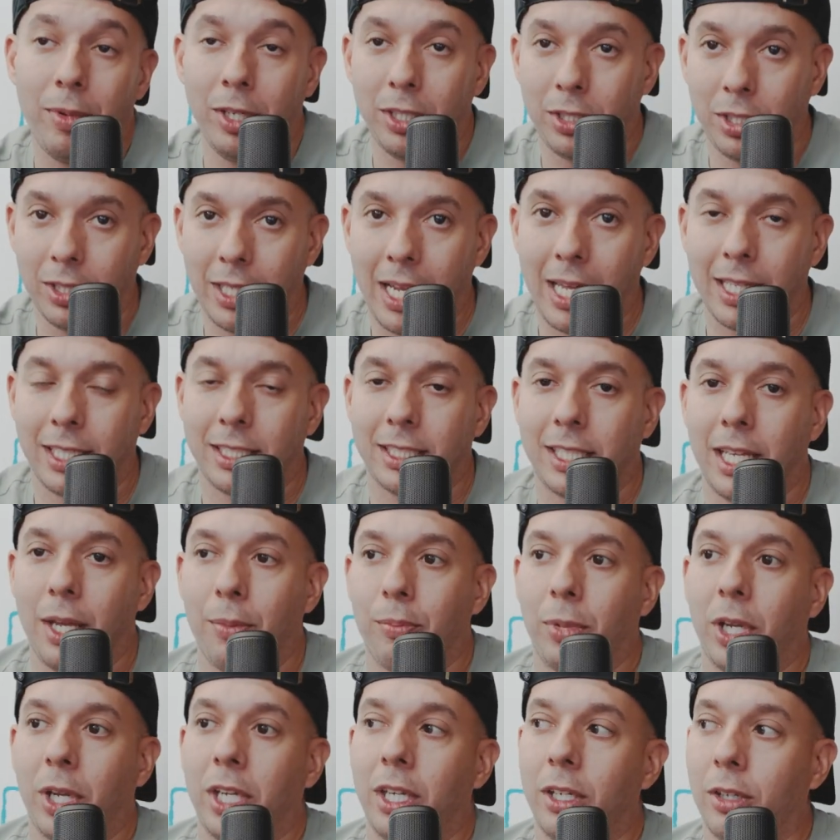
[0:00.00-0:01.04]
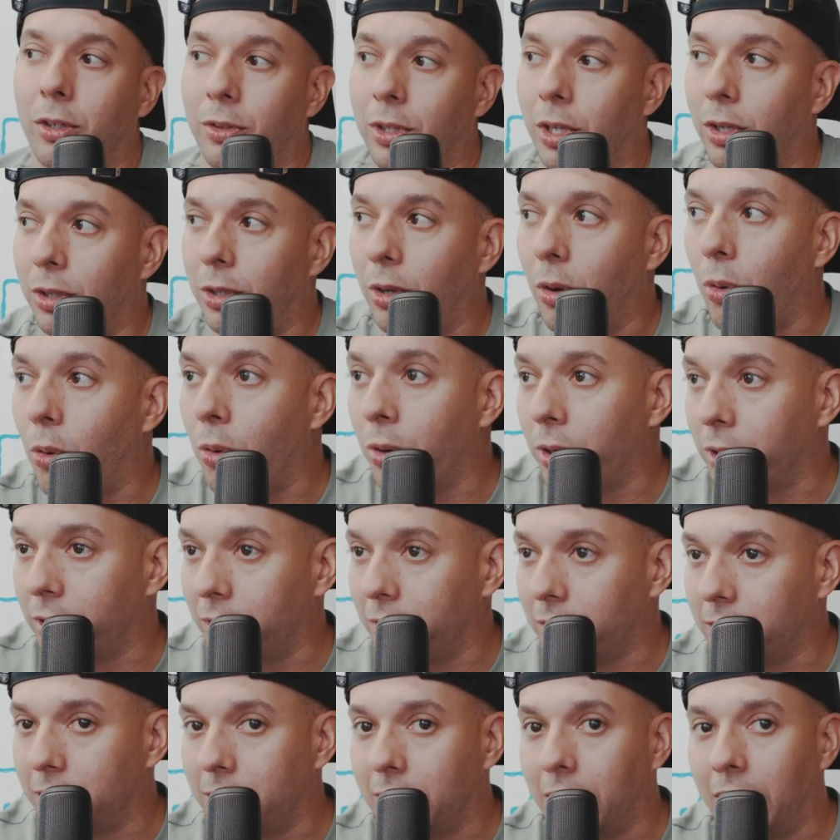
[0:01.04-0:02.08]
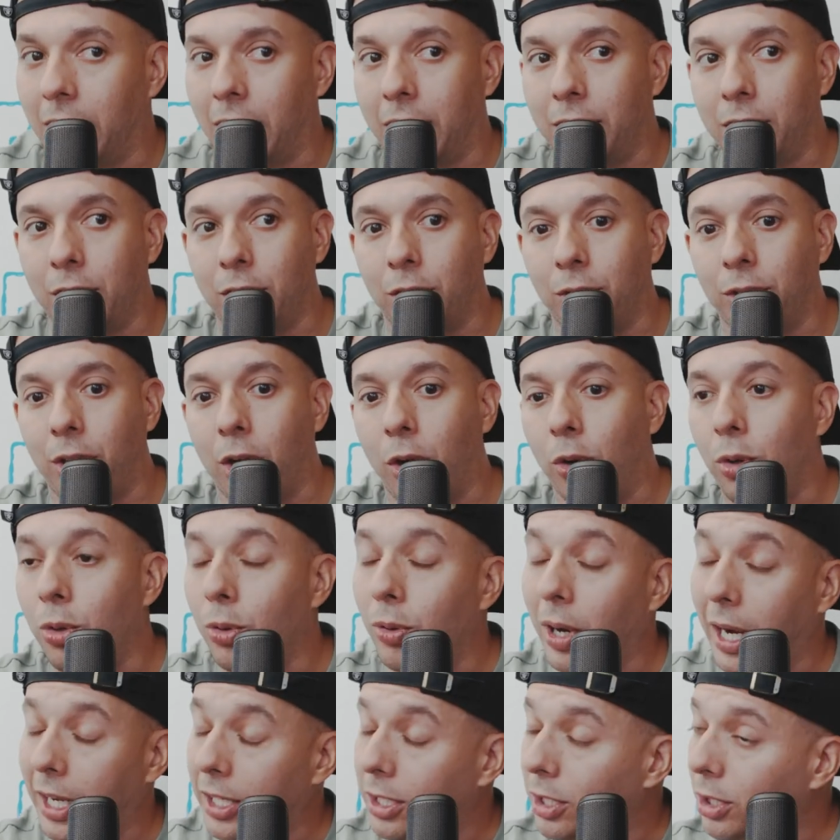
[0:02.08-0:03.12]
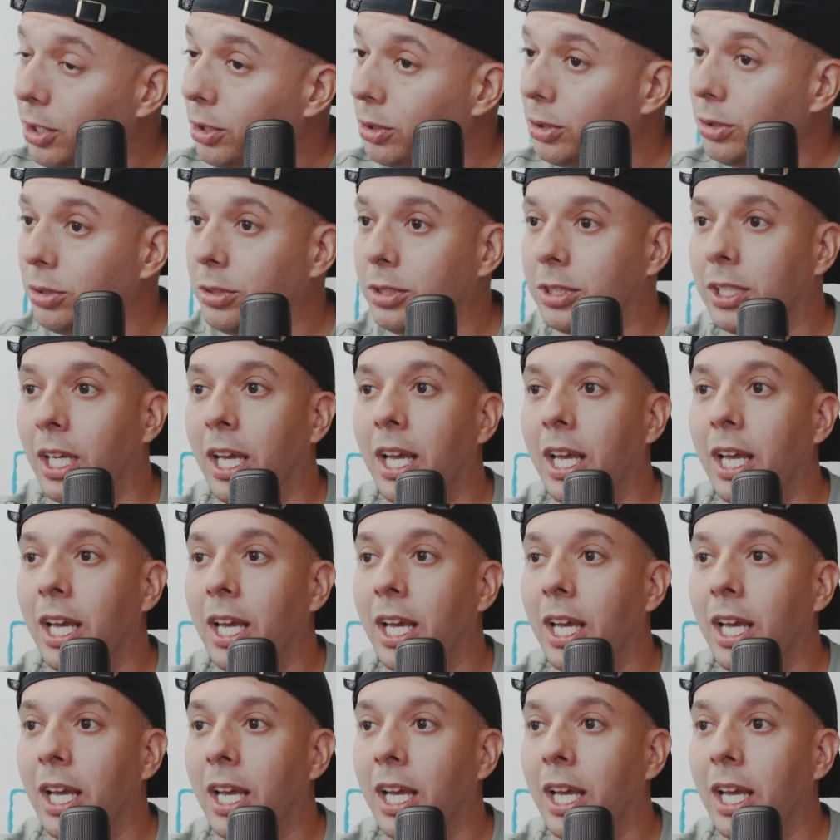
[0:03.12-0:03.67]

maybe to that extent, but you don't know the order it's done. You don't know who I use.